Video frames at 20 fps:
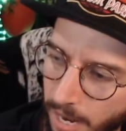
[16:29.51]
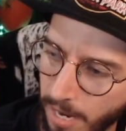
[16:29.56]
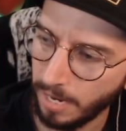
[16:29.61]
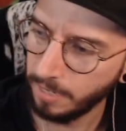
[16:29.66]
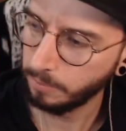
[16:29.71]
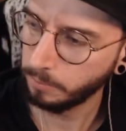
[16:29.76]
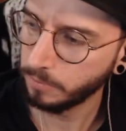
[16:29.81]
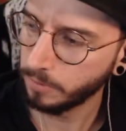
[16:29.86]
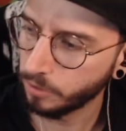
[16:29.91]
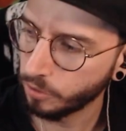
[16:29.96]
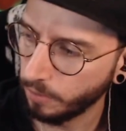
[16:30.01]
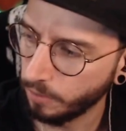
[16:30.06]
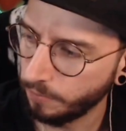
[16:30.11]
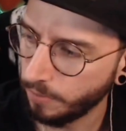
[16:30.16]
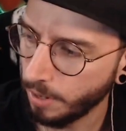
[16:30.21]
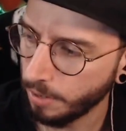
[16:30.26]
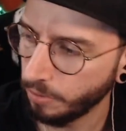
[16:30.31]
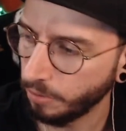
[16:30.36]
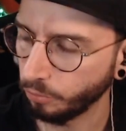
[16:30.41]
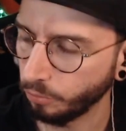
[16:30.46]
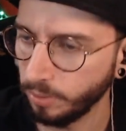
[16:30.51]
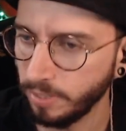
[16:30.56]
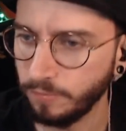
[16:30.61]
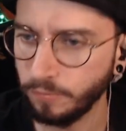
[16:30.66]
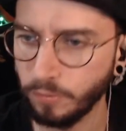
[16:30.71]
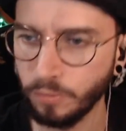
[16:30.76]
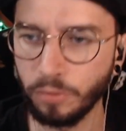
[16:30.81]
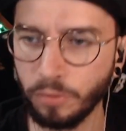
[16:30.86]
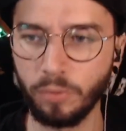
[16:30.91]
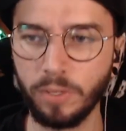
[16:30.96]
I am so far three
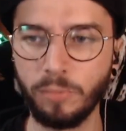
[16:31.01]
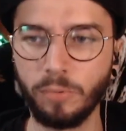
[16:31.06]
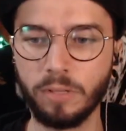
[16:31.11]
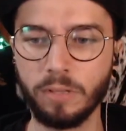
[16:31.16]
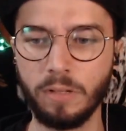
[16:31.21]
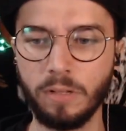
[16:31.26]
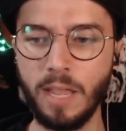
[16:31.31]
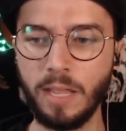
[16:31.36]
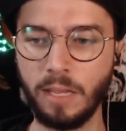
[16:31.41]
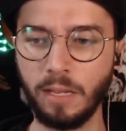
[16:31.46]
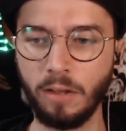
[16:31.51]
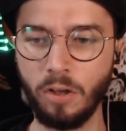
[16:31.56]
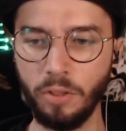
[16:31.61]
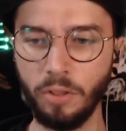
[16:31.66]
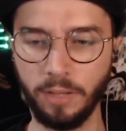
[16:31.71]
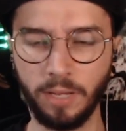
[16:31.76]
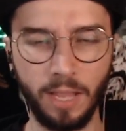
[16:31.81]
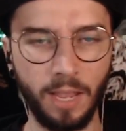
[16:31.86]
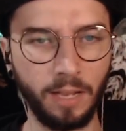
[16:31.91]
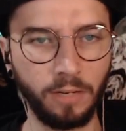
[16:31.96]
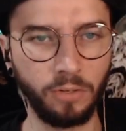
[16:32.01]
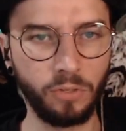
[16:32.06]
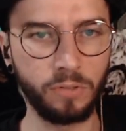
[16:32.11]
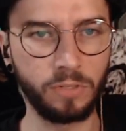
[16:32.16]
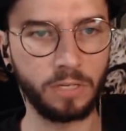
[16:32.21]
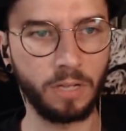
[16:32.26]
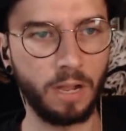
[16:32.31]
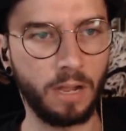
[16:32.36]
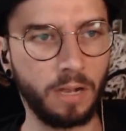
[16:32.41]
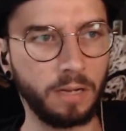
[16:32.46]
for three with liking all the King Gnu
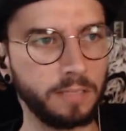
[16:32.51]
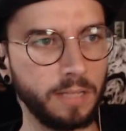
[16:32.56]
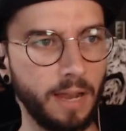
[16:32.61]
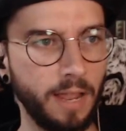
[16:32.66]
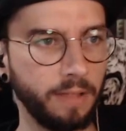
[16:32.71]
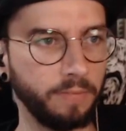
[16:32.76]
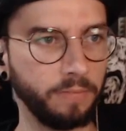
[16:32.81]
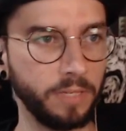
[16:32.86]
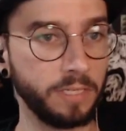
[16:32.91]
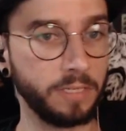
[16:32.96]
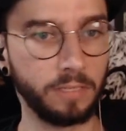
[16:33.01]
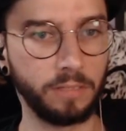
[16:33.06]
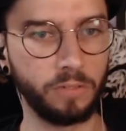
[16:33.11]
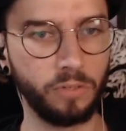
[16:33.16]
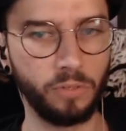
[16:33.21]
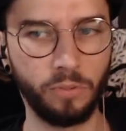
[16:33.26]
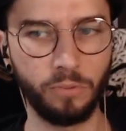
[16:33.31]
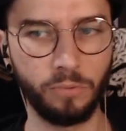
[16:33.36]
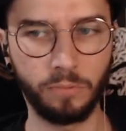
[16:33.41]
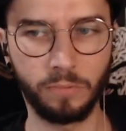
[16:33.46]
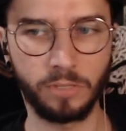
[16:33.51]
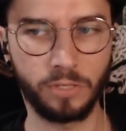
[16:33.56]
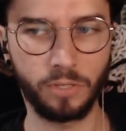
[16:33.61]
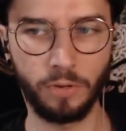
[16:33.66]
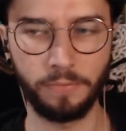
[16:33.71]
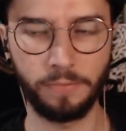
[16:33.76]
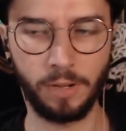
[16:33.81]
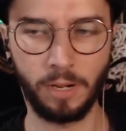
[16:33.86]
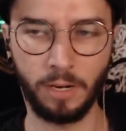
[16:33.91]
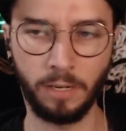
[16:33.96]
songs that I've listened to
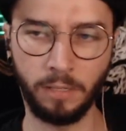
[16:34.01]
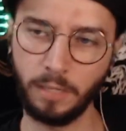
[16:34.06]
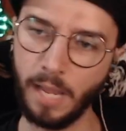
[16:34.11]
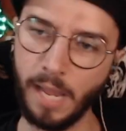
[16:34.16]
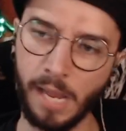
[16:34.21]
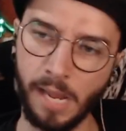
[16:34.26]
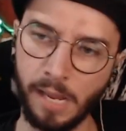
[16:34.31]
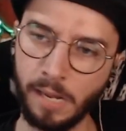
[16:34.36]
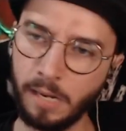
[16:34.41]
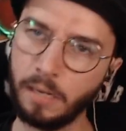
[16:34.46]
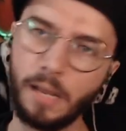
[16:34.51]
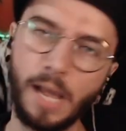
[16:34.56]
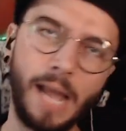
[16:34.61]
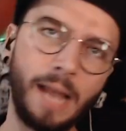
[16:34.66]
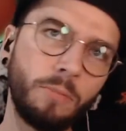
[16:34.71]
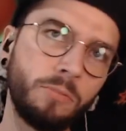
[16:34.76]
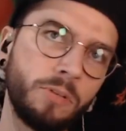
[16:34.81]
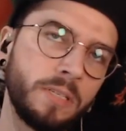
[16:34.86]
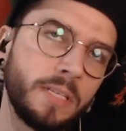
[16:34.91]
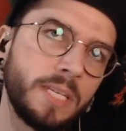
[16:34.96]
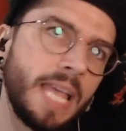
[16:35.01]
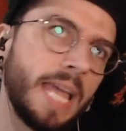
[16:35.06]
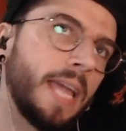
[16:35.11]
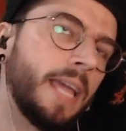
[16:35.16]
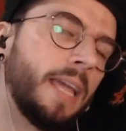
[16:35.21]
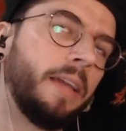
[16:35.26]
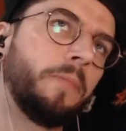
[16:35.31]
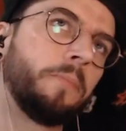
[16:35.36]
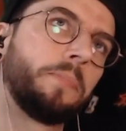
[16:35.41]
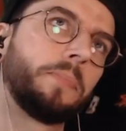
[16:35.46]
so far, and I would
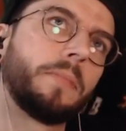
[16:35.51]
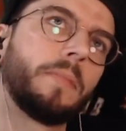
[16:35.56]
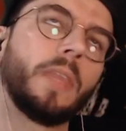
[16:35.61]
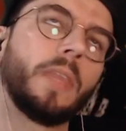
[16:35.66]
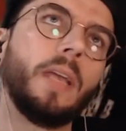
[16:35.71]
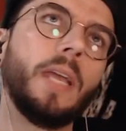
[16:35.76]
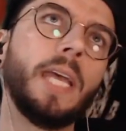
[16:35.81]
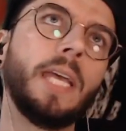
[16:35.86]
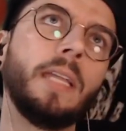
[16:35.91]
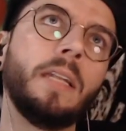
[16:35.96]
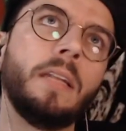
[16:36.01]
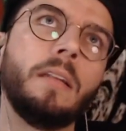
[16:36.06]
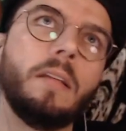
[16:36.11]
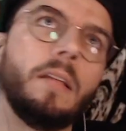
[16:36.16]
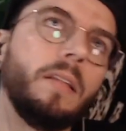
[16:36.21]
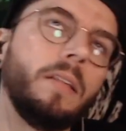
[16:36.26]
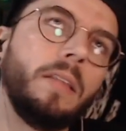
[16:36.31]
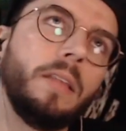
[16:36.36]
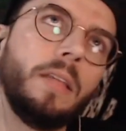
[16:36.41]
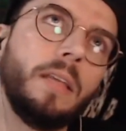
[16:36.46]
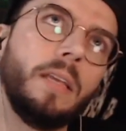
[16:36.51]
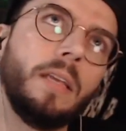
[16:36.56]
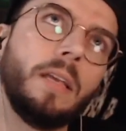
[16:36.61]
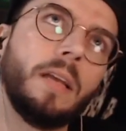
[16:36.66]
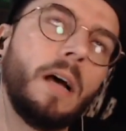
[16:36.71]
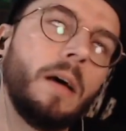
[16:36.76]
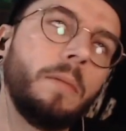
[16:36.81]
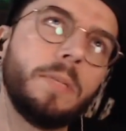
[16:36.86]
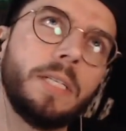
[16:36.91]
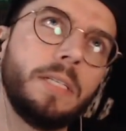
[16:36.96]
say in
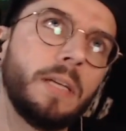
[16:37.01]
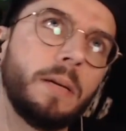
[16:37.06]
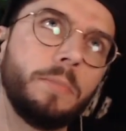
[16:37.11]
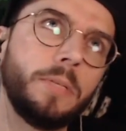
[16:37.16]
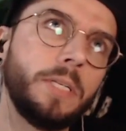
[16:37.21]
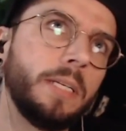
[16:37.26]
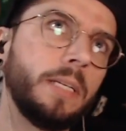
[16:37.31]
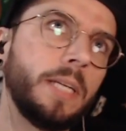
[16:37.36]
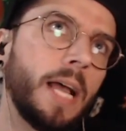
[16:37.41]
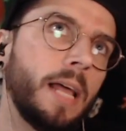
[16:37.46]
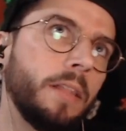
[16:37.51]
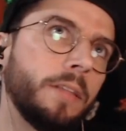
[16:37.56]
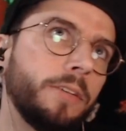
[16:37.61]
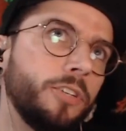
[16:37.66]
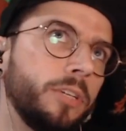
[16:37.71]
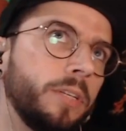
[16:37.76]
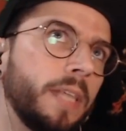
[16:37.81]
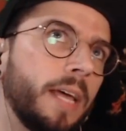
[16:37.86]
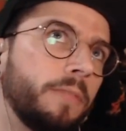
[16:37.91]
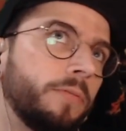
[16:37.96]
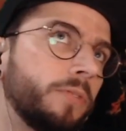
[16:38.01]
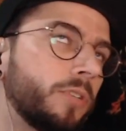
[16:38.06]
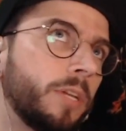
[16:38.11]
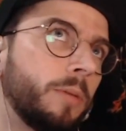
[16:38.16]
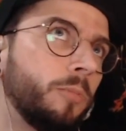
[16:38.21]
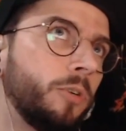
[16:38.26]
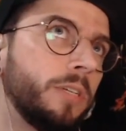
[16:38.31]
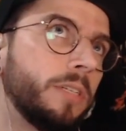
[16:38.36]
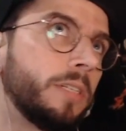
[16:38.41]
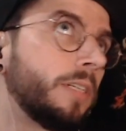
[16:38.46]
the Humpty Dumpty analogy that for
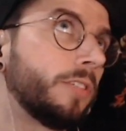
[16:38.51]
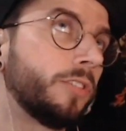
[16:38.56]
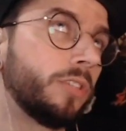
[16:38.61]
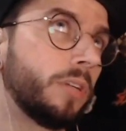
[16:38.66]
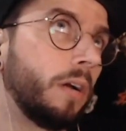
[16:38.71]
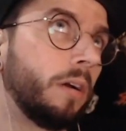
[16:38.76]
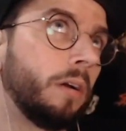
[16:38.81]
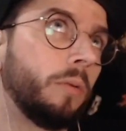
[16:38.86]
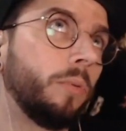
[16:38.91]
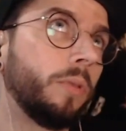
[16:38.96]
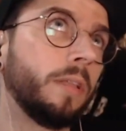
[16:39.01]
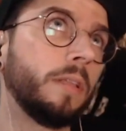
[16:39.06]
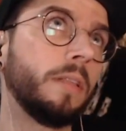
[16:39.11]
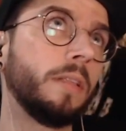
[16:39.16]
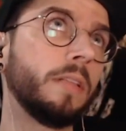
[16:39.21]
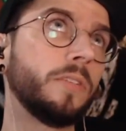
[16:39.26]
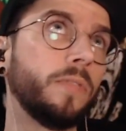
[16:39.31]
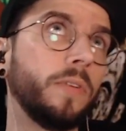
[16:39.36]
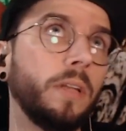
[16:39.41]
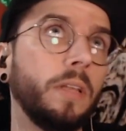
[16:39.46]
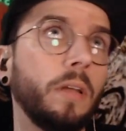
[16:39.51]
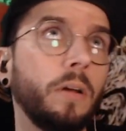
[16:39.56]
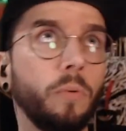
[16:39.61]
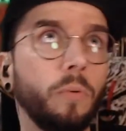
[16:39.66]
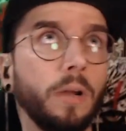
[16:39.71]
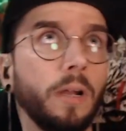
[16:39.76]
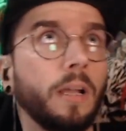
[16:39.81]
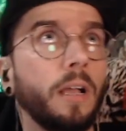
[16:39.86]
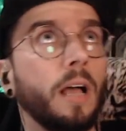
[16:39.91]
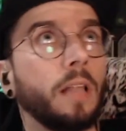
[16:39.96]
some reason has started within this video
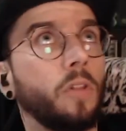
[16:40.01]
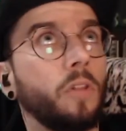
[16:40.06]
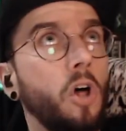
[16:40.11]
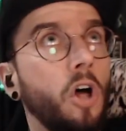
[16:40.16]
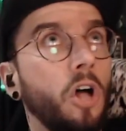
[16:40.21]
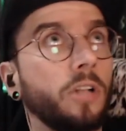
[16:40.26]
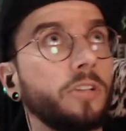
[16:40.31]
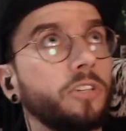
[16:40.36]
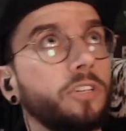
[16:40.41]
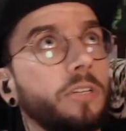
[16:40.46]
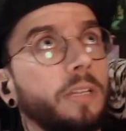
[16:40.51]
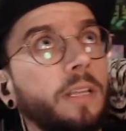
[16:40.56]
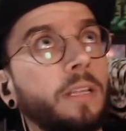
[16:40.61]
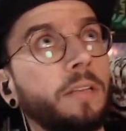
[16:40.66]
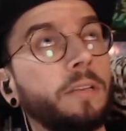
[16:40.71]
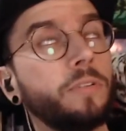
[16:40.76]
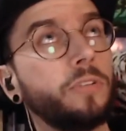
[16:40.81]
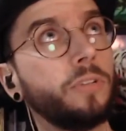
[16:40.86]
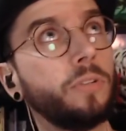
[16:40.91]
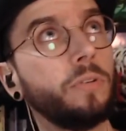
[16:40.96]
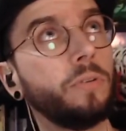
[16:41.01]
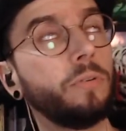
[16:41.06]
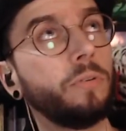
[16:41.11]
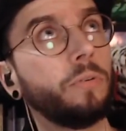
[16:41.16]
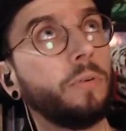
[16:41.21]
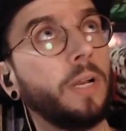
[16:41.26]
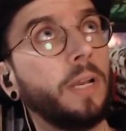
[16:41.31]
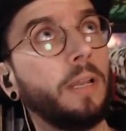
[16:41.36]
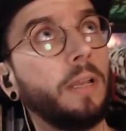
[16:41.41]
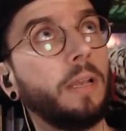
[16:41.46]
where I got launched
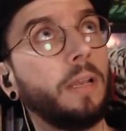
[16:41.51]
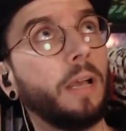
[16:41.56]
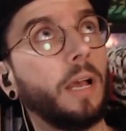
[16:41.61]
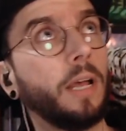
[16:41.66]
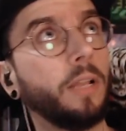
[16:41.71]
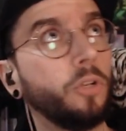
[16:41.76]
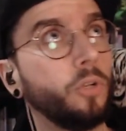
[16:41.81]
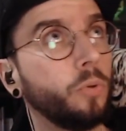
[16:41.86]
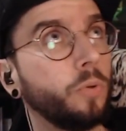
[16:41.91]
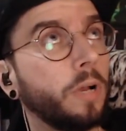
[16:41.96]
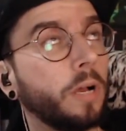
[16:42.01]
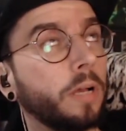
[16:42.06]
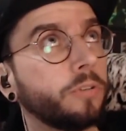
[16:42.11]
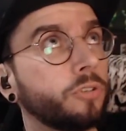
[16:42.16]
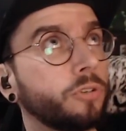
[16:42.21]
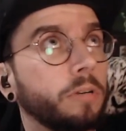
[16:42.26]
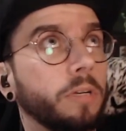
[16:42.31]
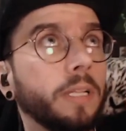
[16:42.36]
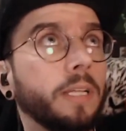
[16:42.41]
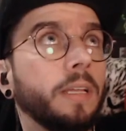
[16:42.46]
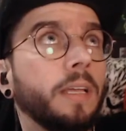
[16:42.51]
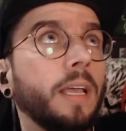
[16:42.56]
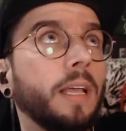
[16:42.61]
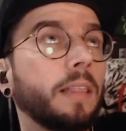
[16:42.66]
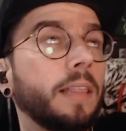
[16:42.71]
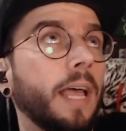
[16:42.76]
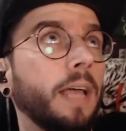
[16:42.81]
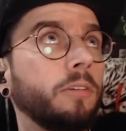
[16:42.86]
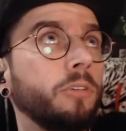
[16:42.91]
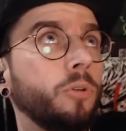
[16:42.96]
into a new country,
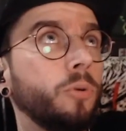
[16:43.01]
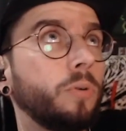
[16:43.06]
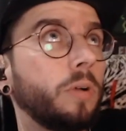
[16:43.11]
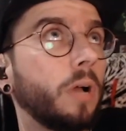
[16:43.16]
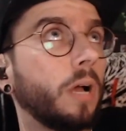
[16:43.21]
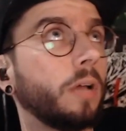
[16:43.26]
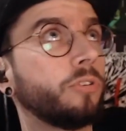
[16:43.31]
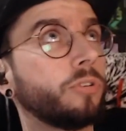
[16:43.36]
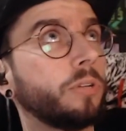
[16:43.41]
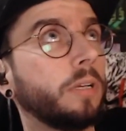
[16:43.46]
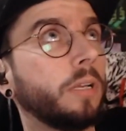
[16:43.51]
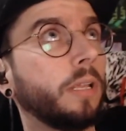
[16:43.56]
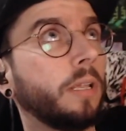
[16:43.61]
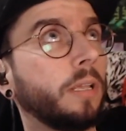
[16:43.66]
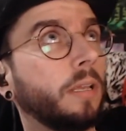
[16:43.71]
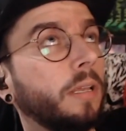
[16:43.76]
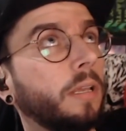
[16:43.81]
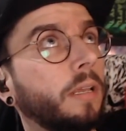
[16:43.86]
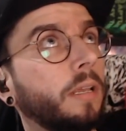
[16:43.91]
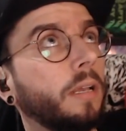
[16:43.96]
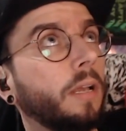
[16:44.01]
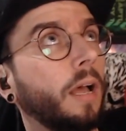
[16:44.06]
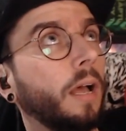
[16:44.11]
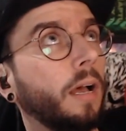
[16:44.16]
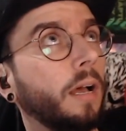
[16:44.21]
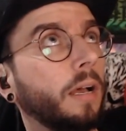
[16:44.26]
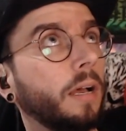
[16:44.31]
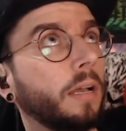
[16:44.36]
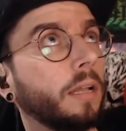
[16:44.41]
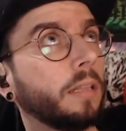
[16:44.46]
that new country
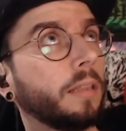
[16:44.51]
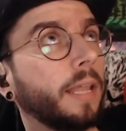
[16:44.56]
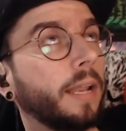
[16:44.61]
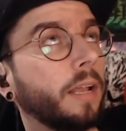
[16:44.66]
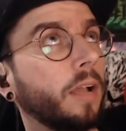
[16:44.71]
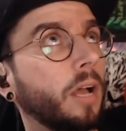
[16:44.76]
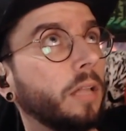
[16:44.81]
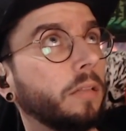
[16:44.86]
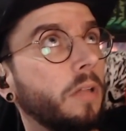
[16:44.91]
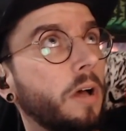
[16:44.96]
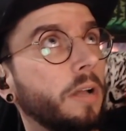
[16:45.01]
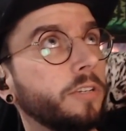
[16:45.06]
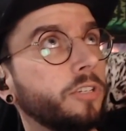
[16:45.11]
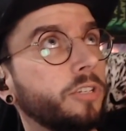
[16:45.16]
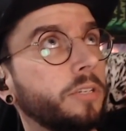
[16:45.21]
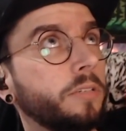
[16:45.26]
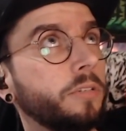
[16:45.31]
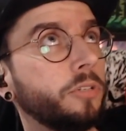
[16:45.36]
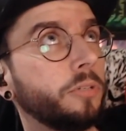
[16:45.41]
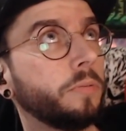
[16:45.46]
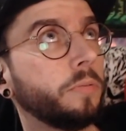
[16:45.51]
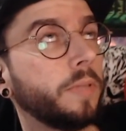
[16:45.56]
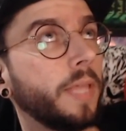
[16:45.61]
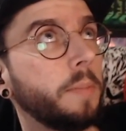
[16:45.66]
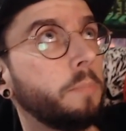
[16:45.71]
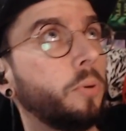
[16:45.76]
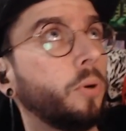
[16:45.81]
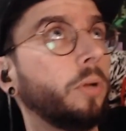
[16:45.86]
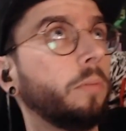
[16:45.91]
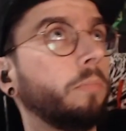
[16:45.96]
uh, that I got launched into,
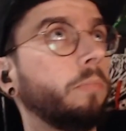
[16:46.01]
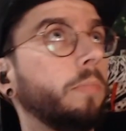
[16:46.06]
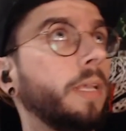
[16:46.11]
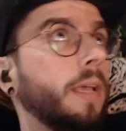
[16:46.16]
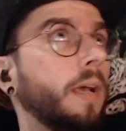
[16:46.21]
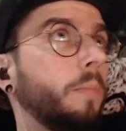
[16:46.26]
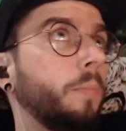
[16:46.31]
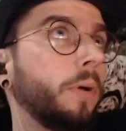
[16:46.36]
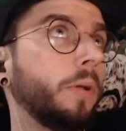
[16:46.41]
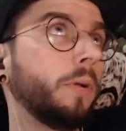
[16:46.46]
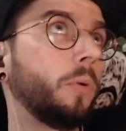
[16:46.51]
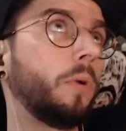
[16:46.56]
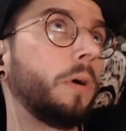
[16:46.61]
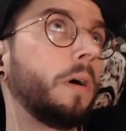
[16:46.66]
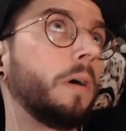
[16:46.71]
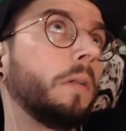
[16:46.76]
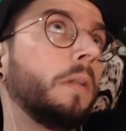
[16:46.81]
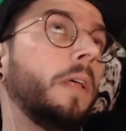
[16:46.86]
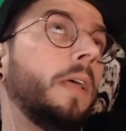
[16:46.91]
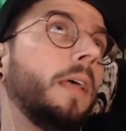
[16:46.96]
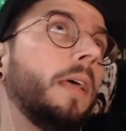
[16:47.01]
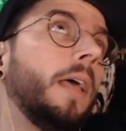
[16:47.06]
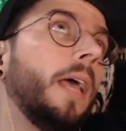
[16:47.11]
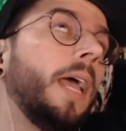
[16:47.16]
they put me up on a wall,